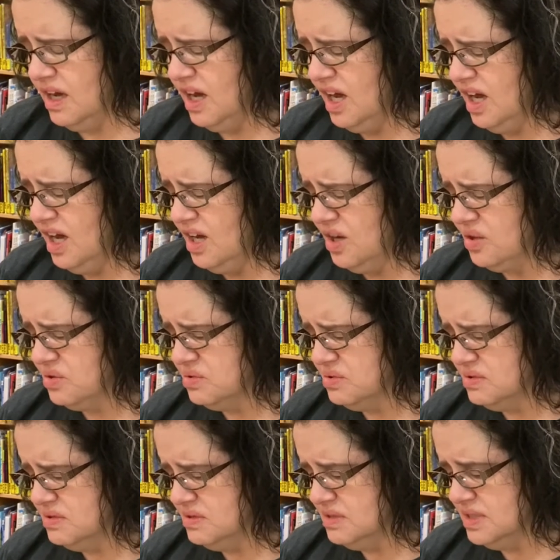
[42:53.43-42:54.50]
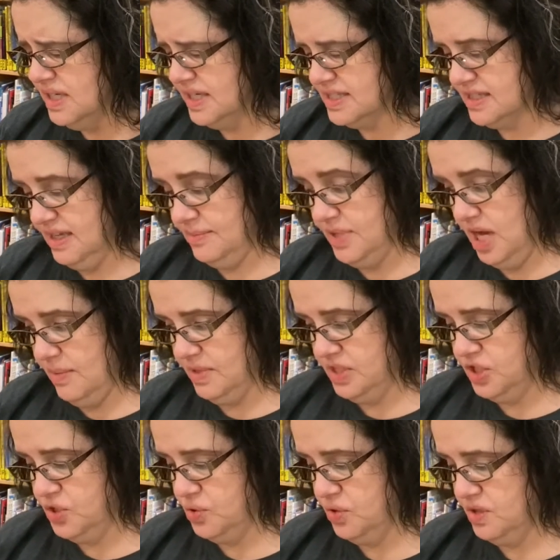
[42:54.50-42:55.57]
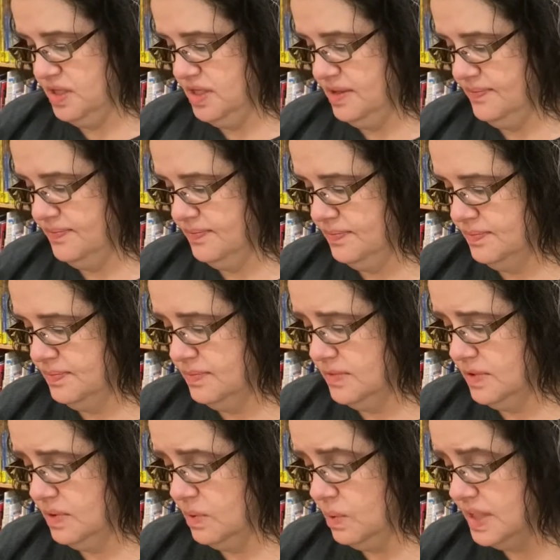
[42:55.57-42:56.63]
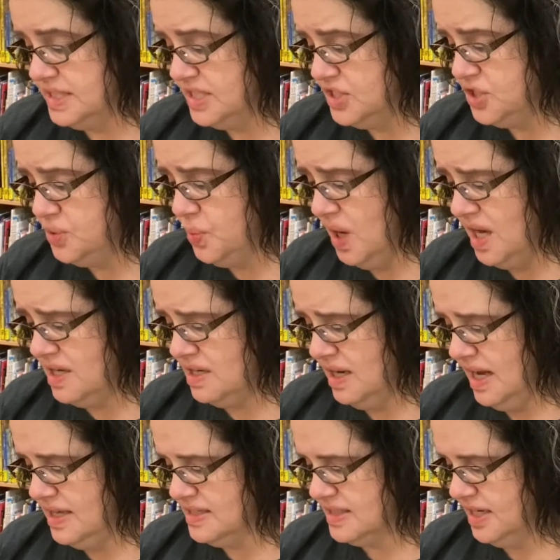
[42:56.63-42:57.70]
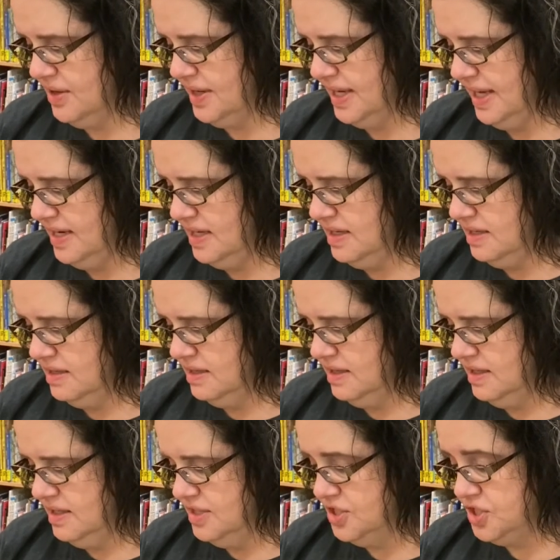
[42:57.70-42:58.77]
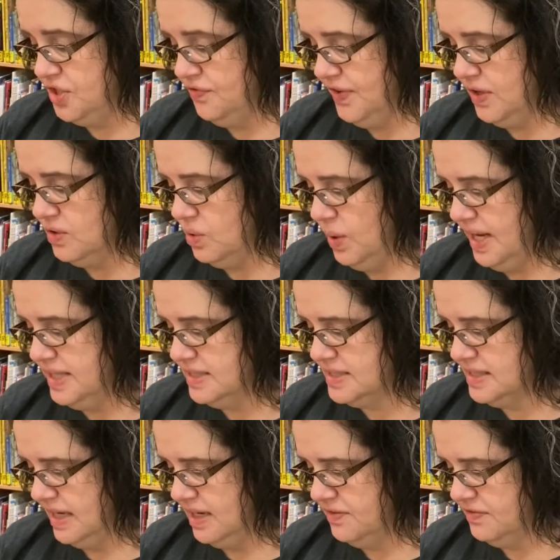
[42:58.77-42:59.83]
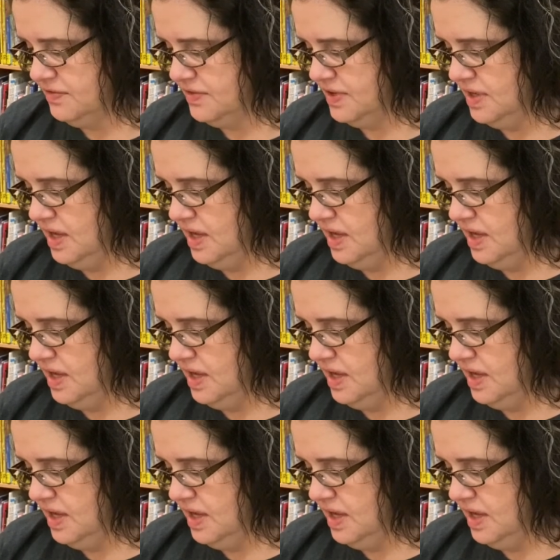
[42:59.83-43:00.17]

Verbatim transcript: Oh, exclaimed Homily shortly. What did you want? asked Arrietty. She felt quite safe.